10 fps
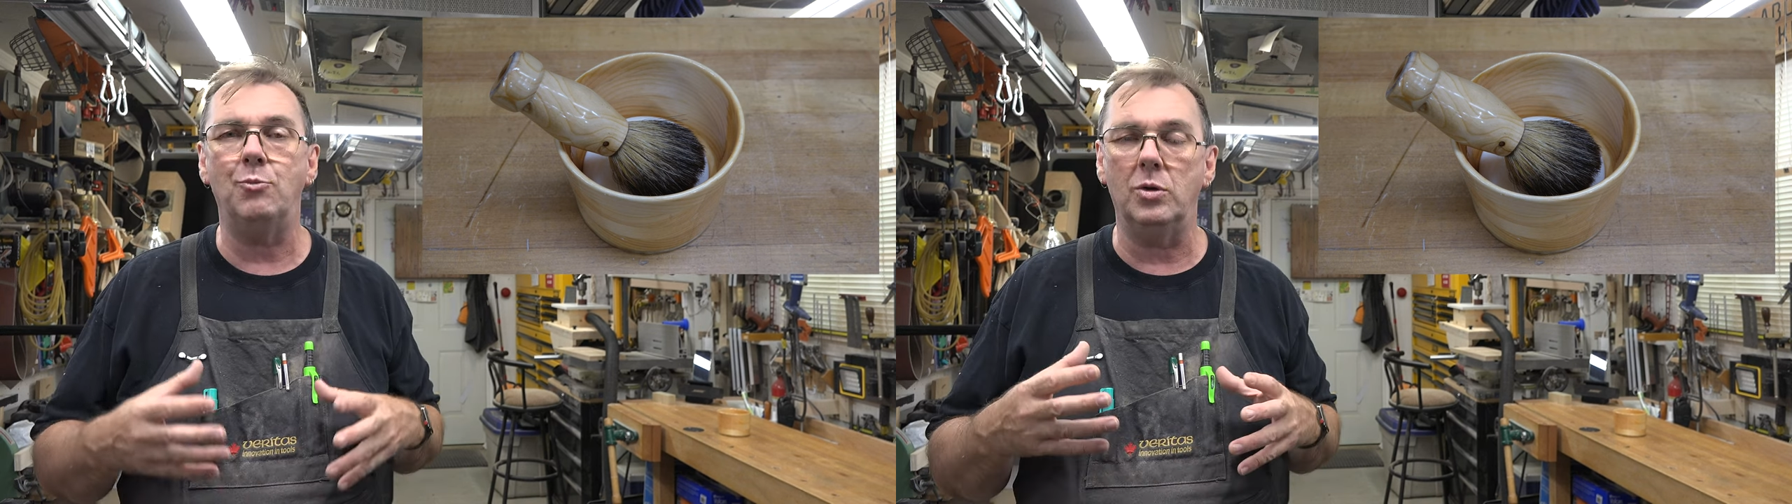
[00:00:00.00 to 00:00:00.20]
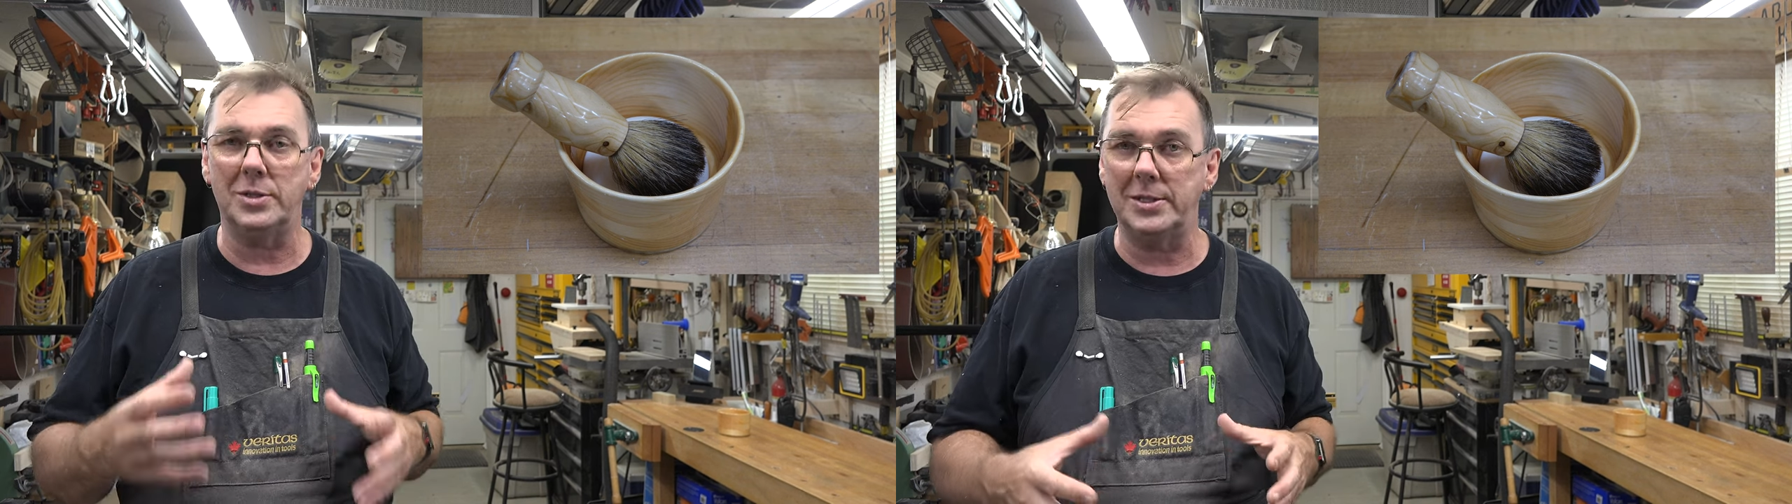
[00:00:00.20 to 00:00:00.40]

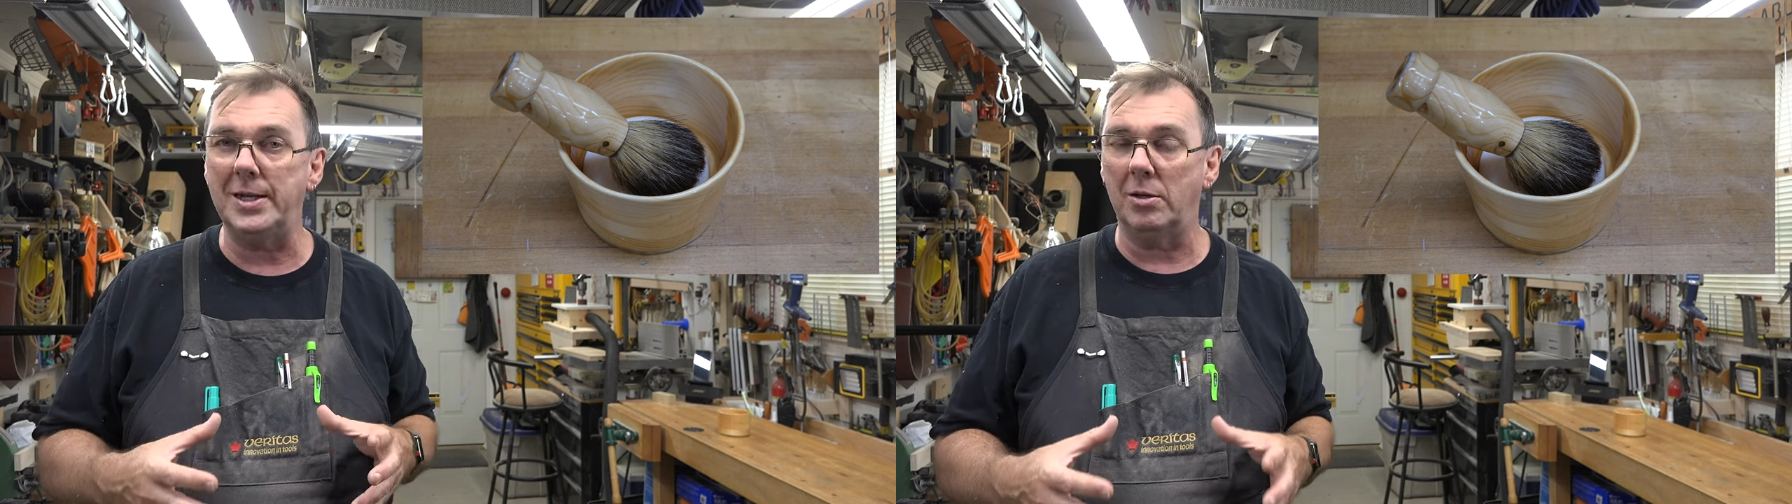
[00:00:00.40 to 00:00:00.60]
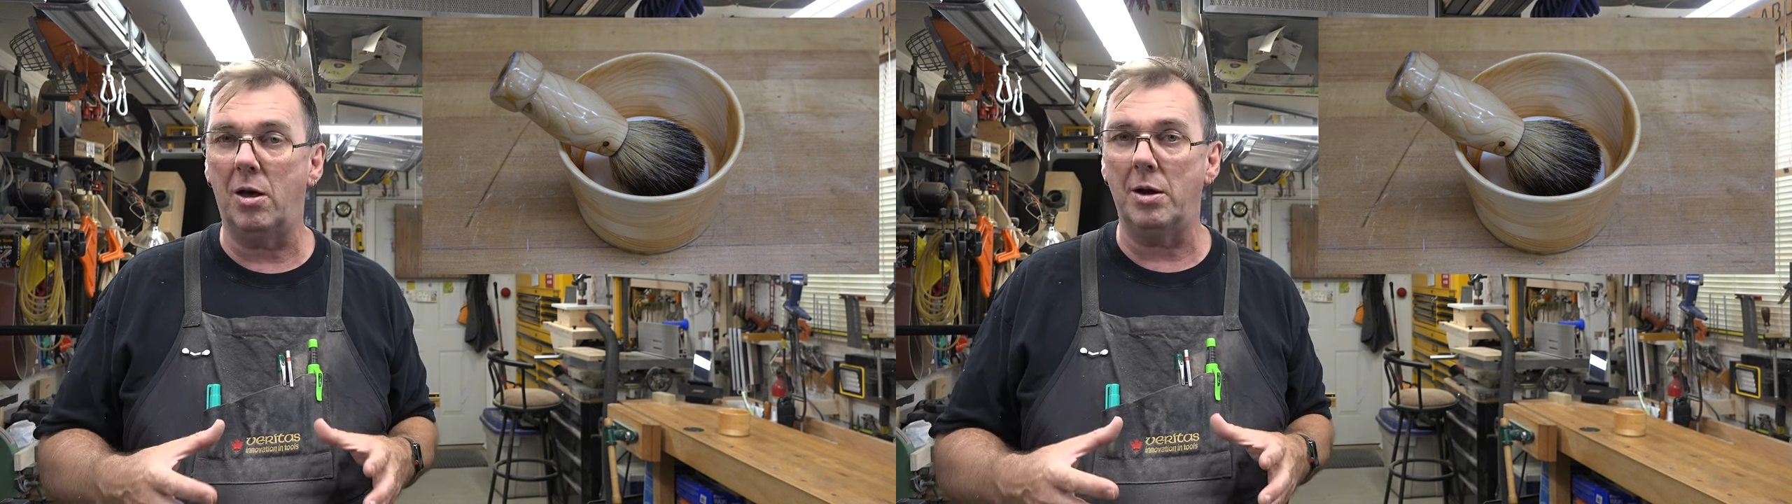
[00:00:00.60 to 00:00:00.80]
will see
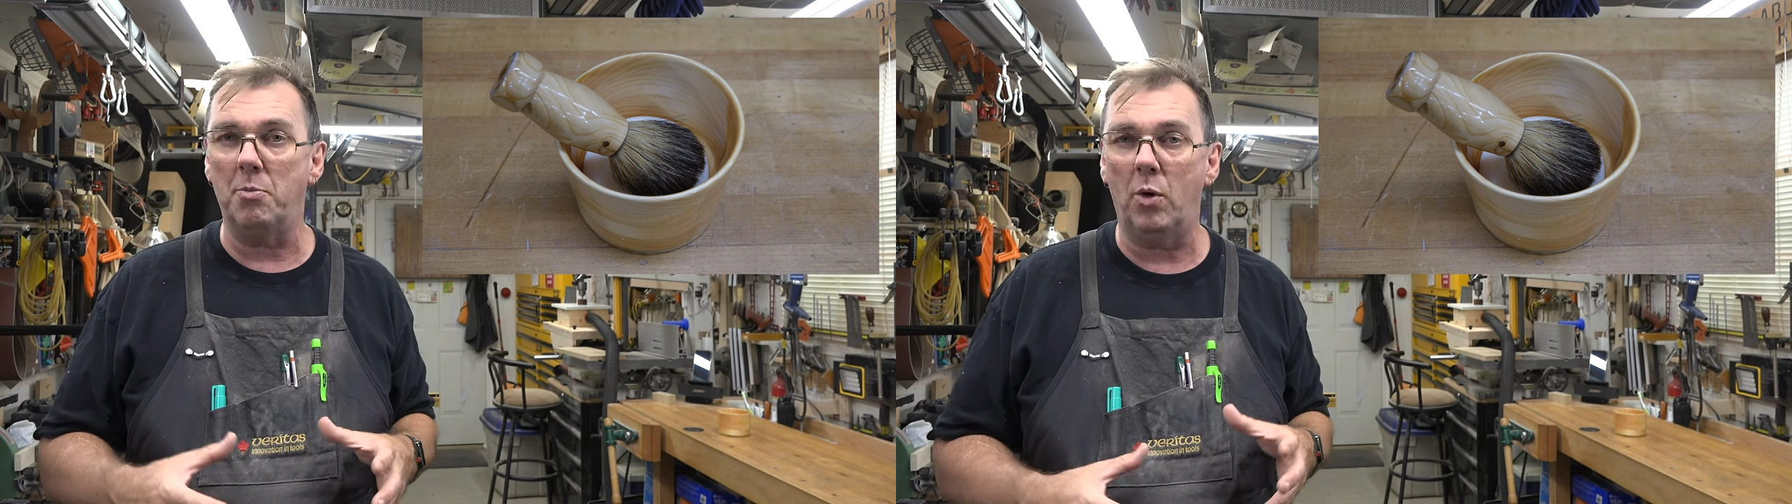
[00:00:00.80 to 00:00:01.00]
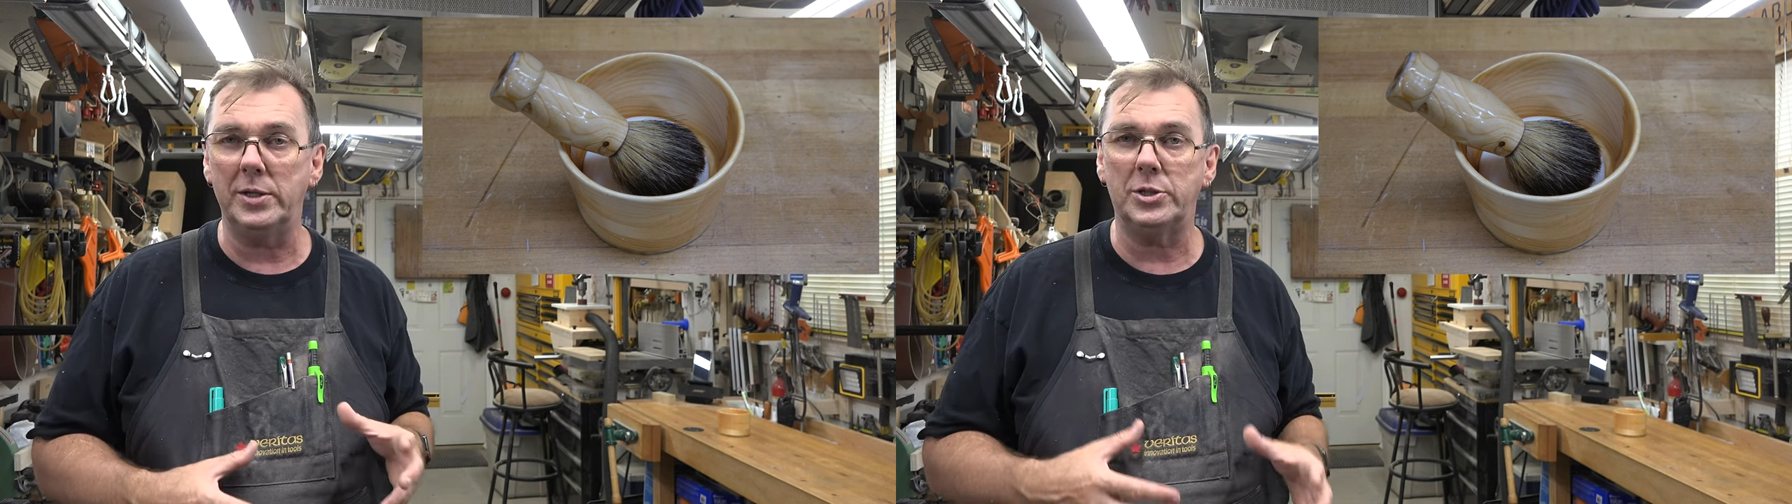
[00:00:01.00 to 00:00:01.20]
a lot of
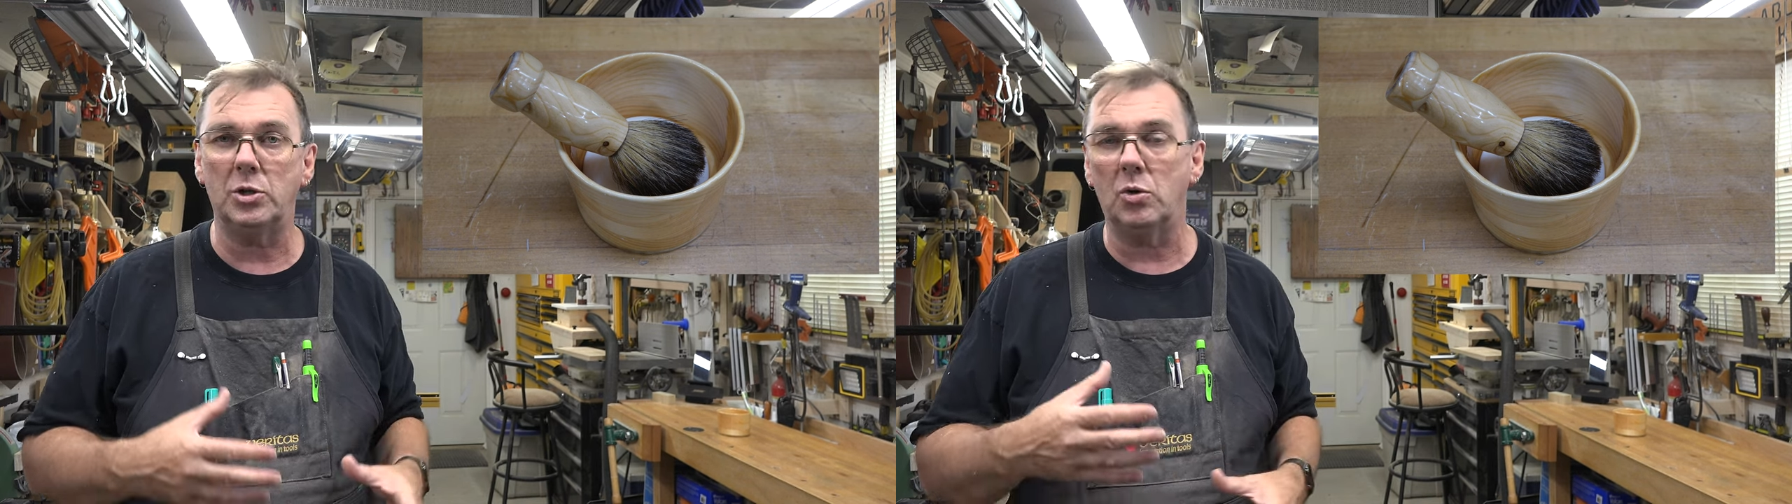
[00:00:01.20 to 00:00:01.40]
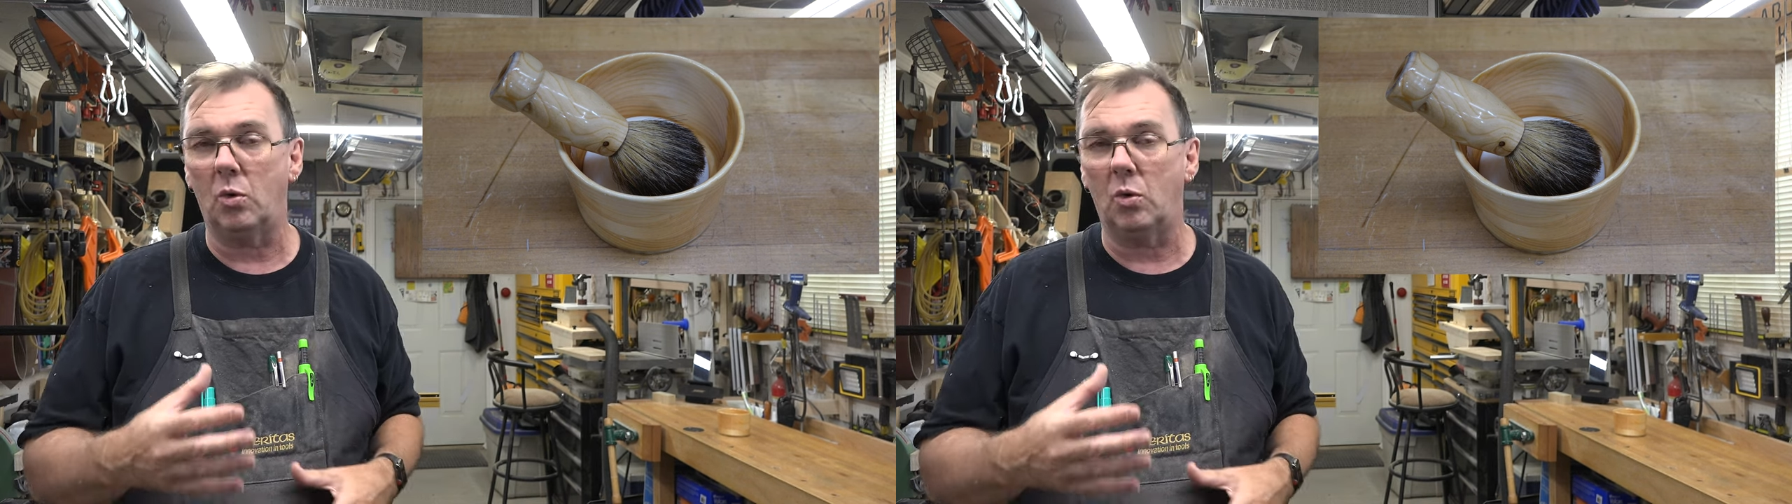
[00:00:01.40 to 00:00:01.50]
moisture